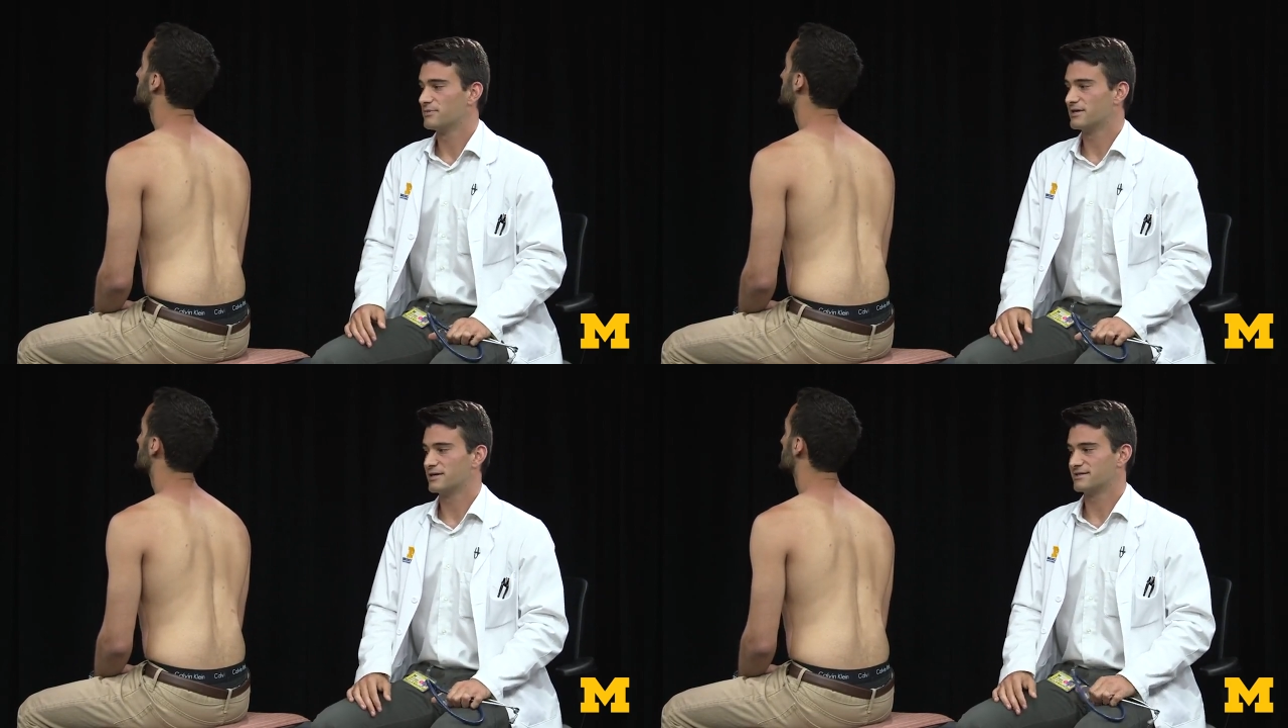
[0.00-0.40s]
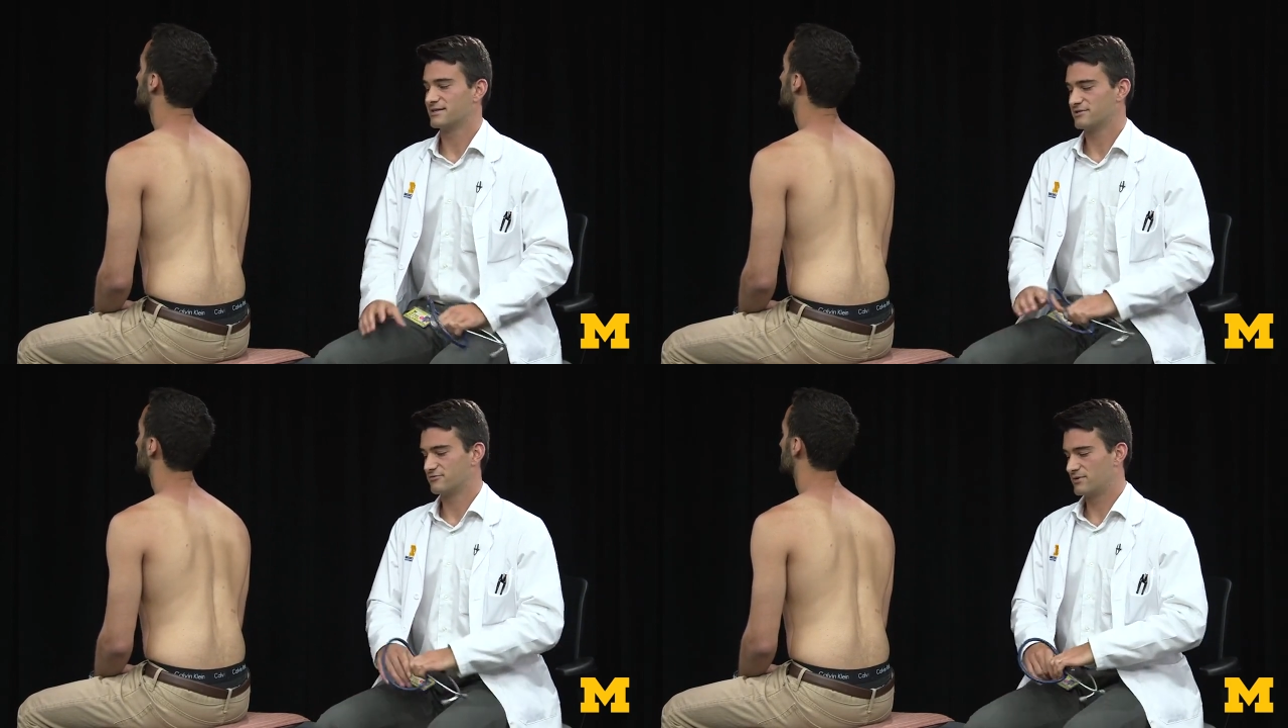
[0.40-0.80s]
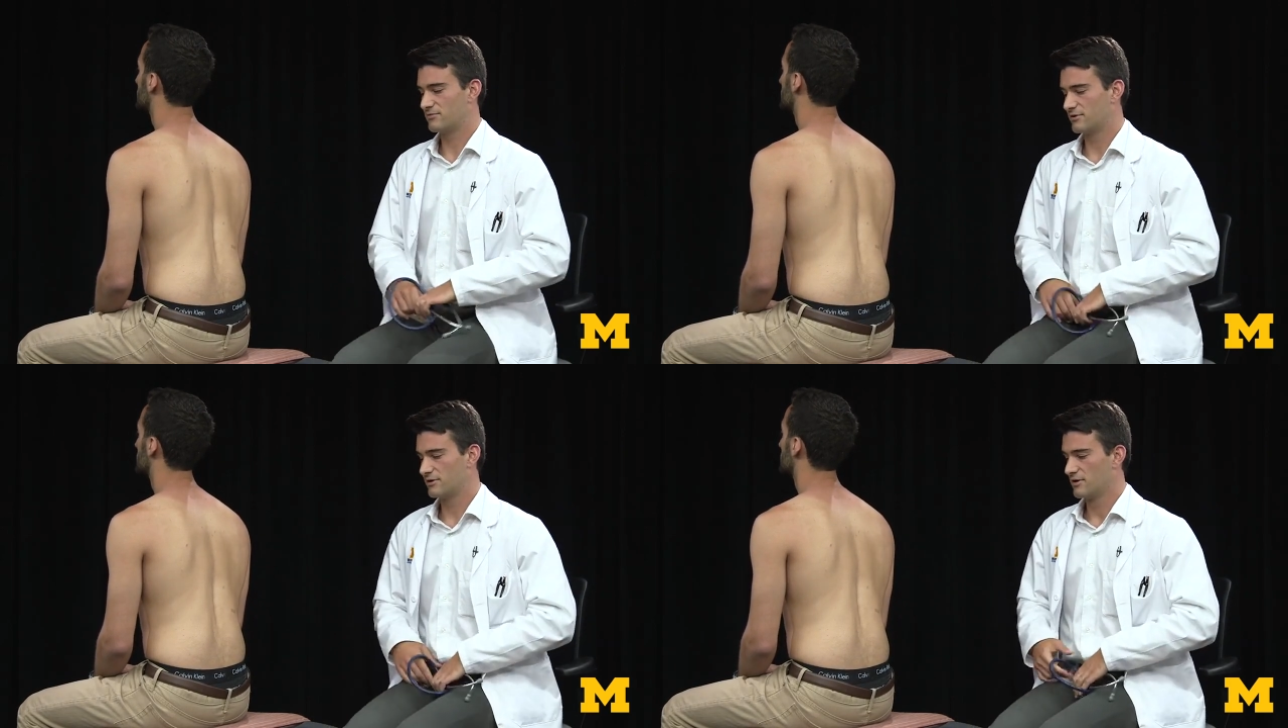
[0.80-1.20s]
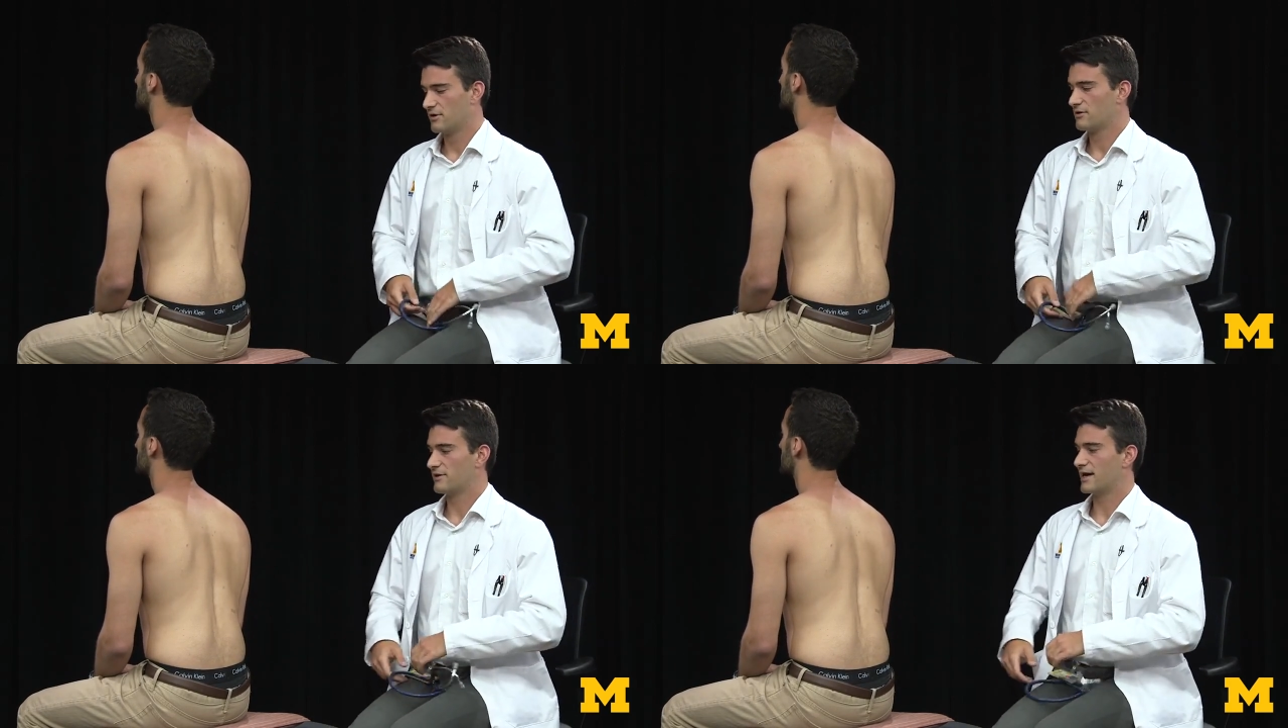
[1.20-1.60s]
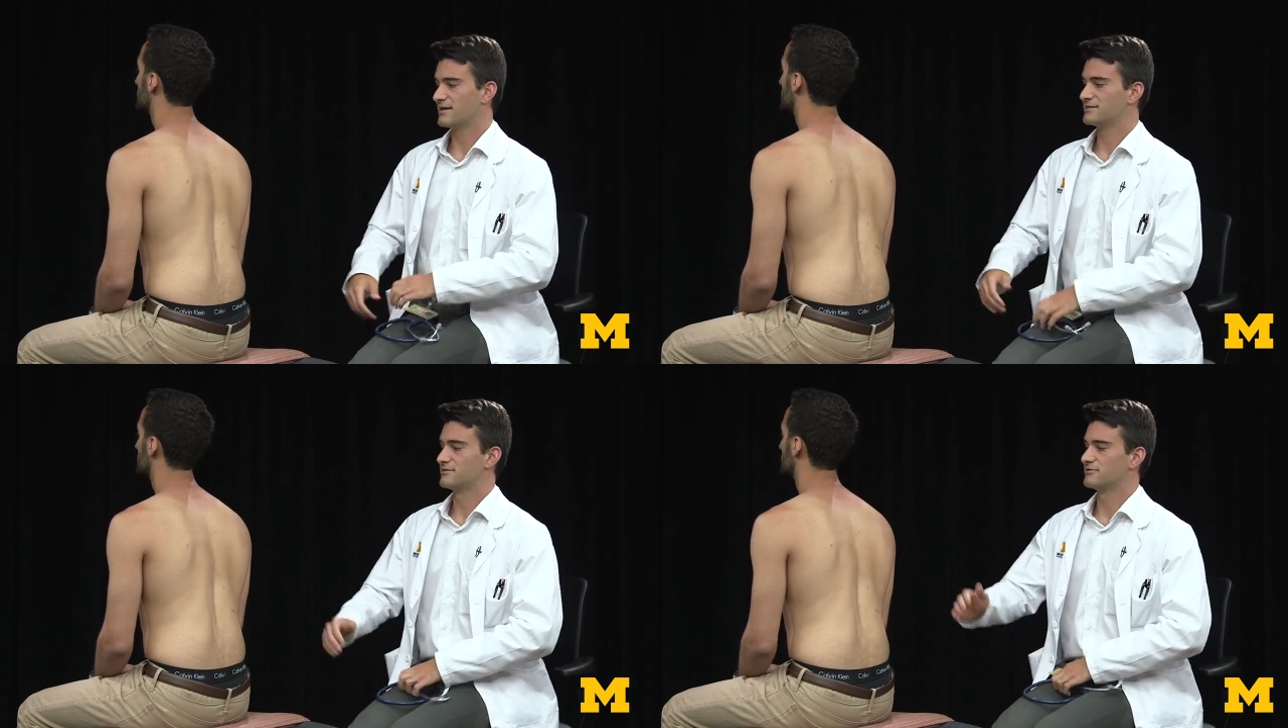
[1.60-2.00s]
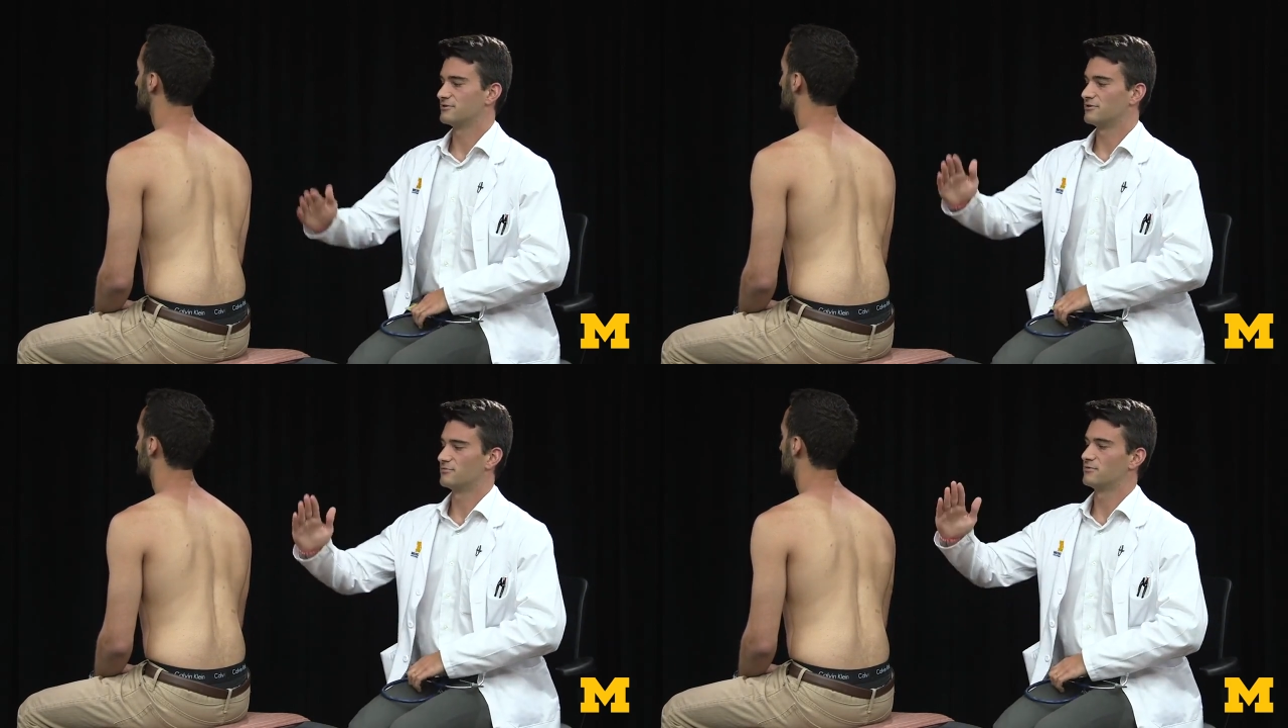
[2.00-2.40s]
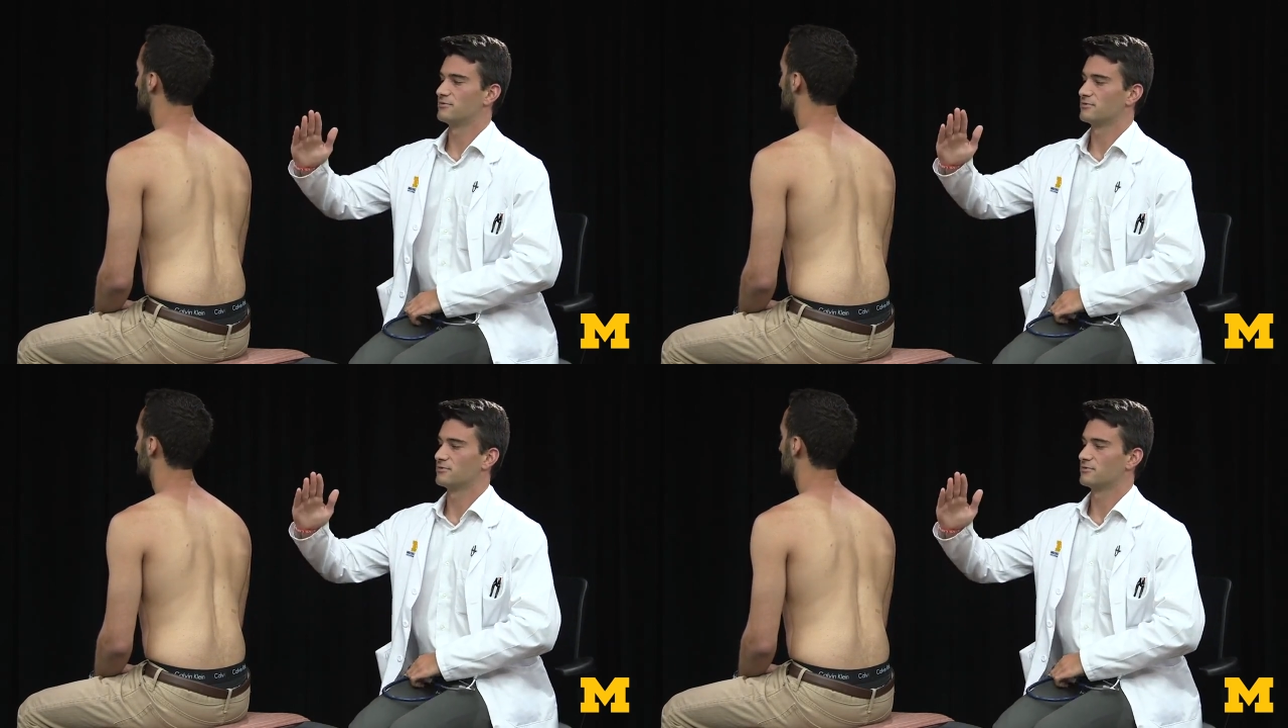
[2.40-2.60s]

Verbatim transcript: because as you remember, the anterior lobe,